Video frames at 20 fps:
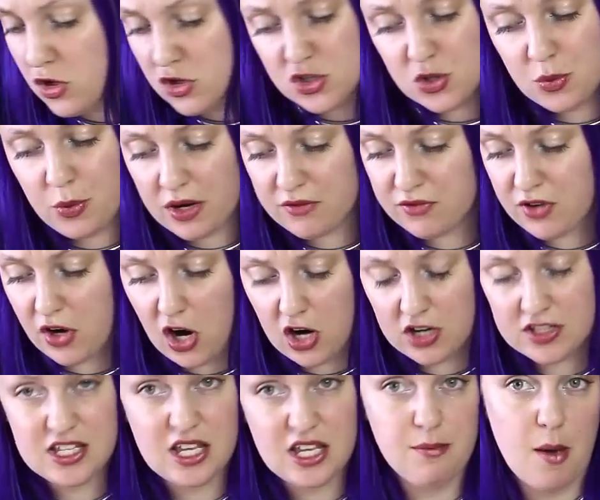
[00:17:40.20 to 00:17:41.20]
to whatever
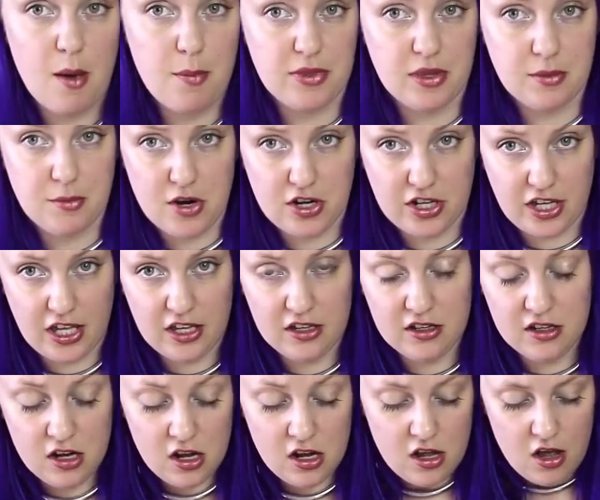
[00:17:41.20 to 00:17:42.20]
cards came up in the market.
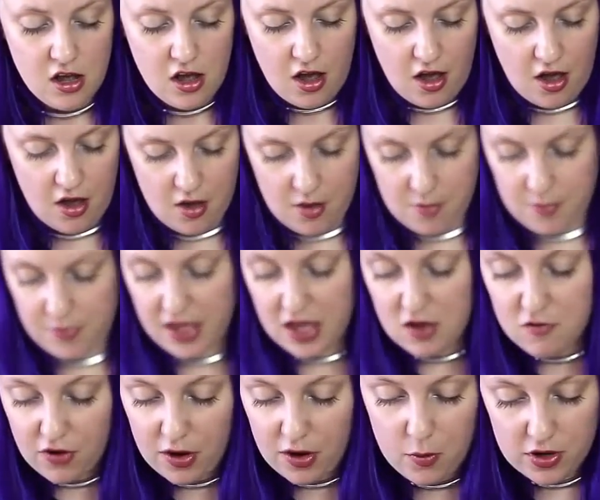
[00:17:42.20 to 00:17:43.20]
Um,
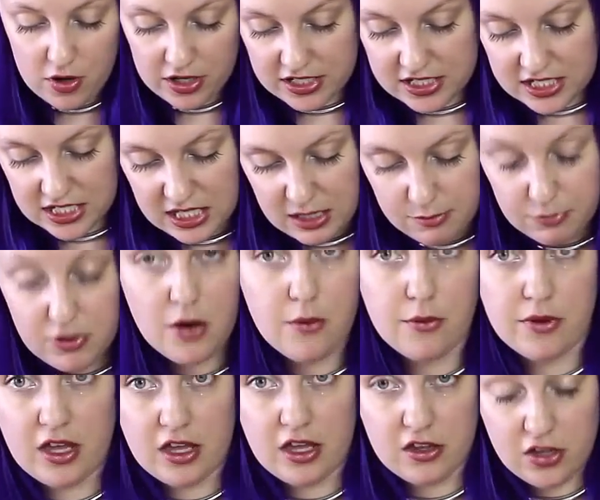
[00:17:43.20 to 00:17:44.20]
if I wanted to keep
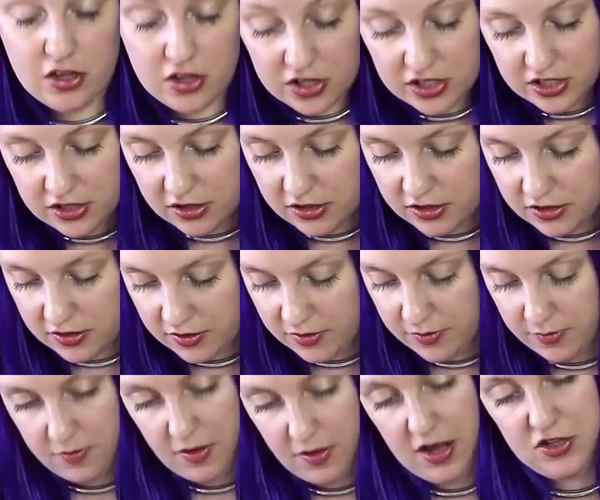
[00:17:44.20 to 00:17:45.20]
going, I could
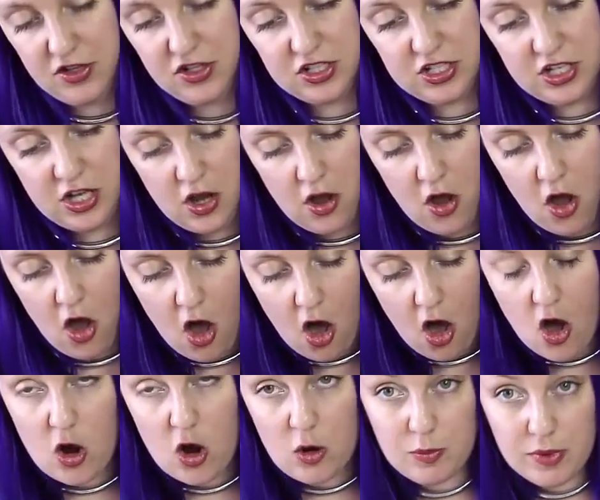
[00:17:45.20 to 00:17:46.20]
and just
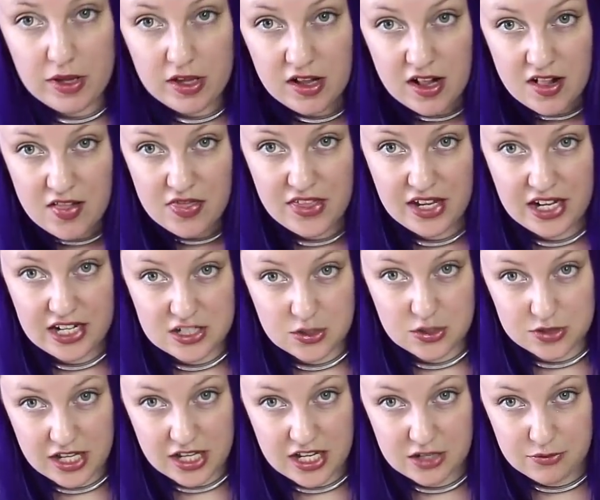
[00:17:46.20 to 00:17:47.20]
hope that I
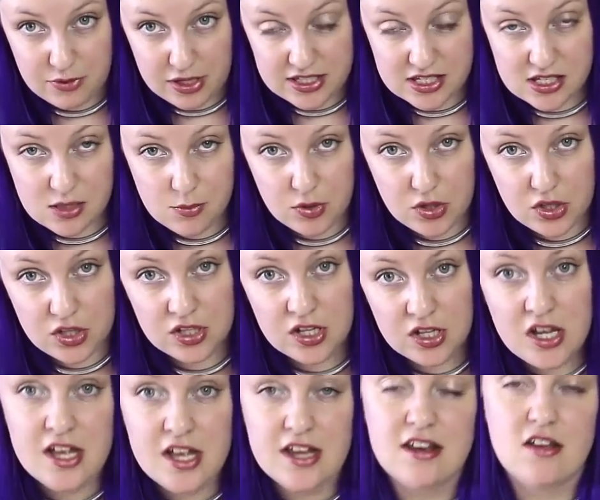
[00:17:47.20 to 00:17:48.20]
don't hit a red symbol.
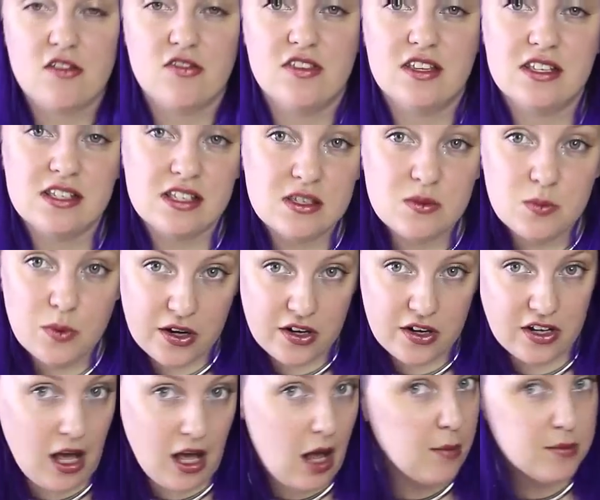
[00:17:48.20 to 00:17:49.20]
Now this is where
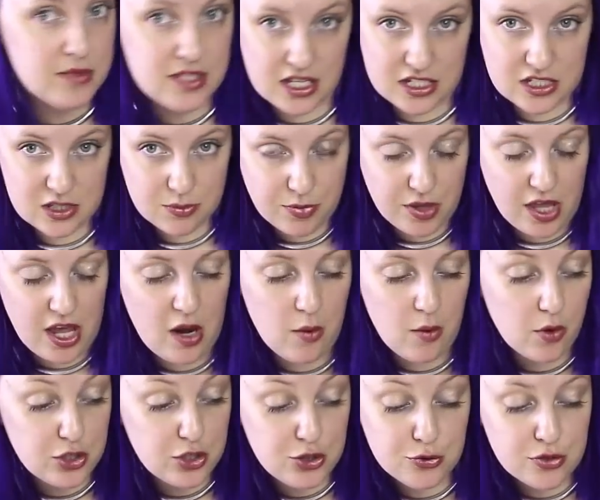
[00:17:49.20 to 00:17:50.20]
it comes into play
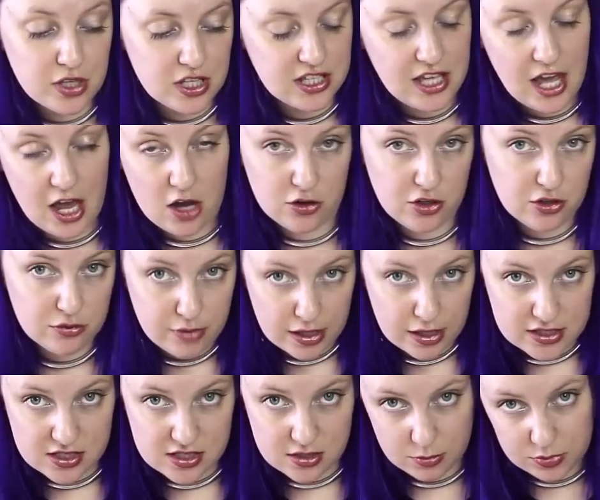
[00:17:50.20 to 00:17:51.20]
where you can count your
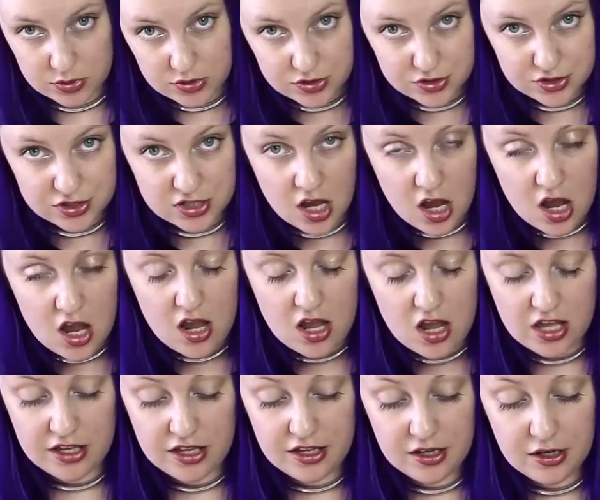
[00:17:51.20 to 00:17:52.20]
red symbols
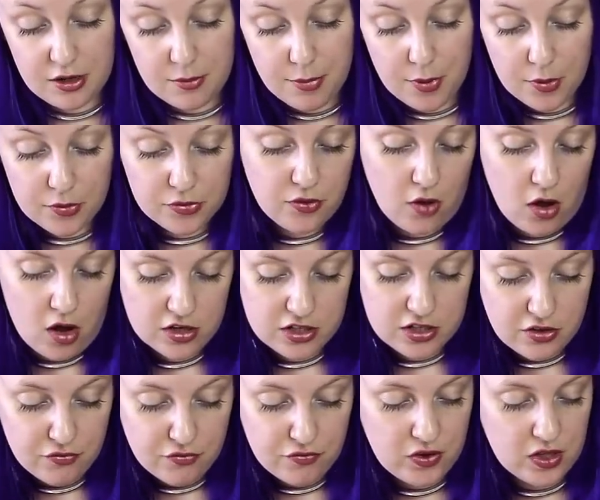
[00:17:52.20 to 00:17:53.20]
in both on
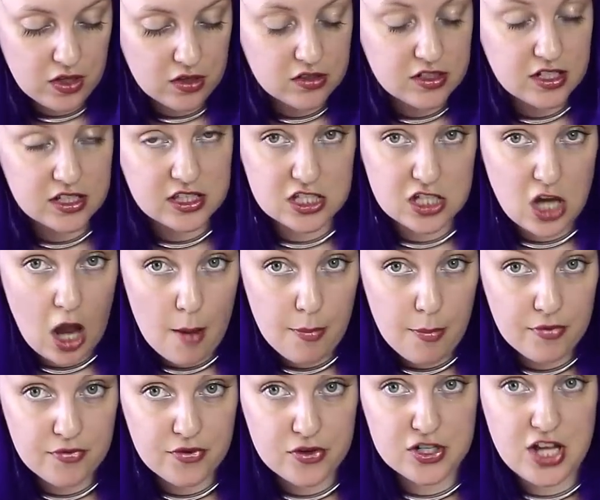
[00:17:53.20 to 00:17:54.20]
your field at the top
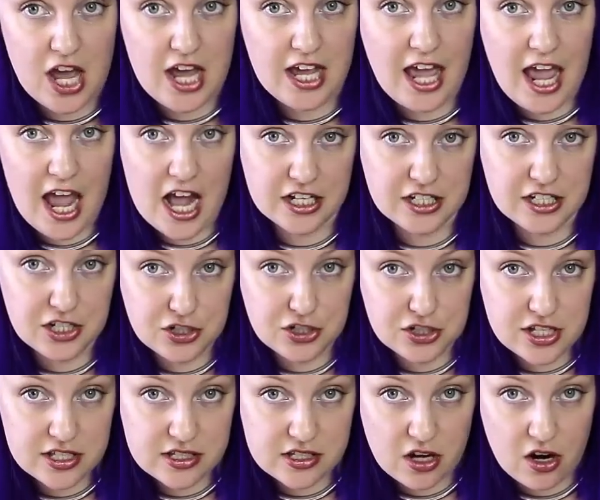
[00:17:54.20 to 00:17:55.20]
of your deck and in your
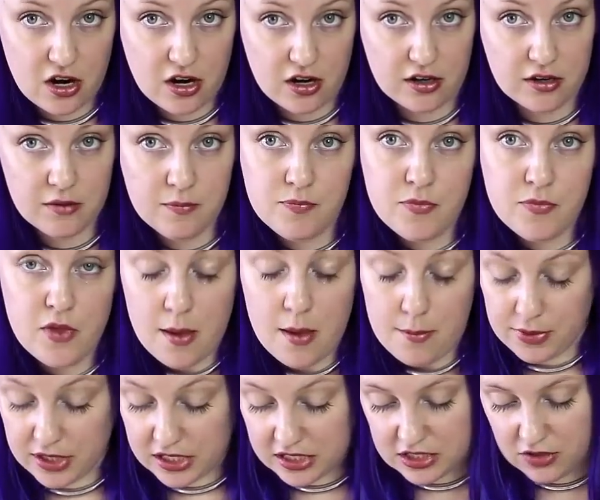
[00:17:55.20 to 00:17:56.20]
discard
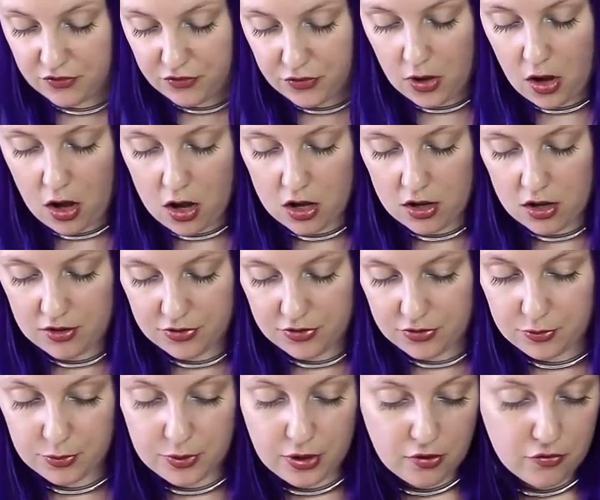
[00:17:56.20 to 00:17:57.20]
because if uh,
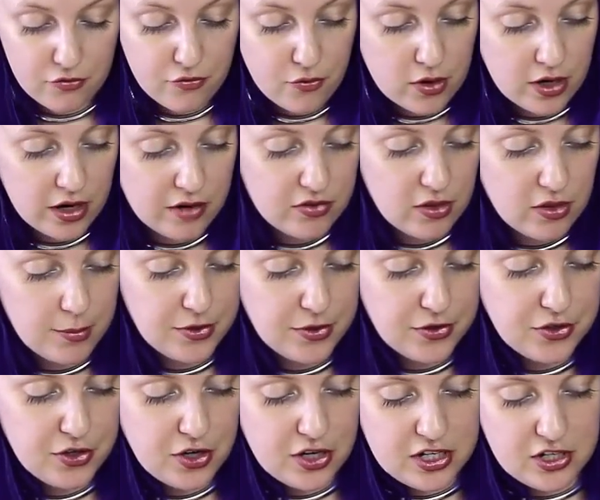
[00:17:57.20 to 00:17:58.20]
three or four of them are
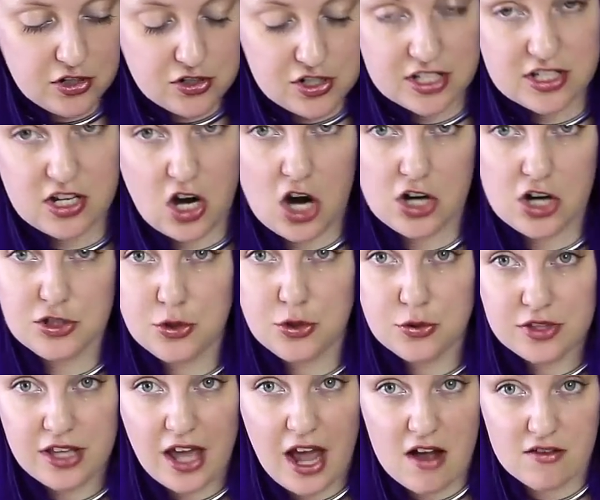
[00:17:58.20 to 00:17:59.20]
in your discard and you
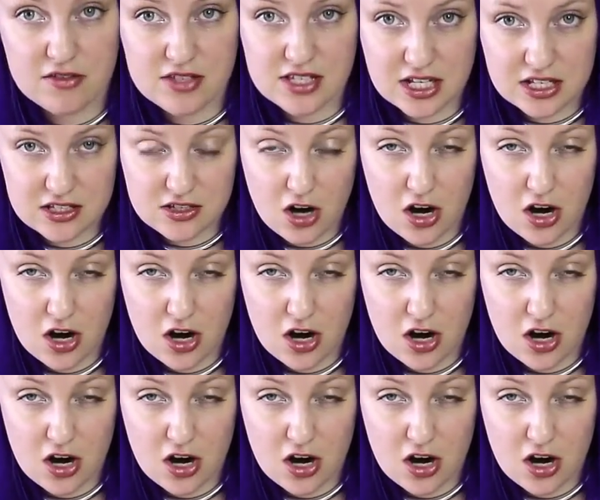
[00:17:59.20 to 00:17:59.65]
only have six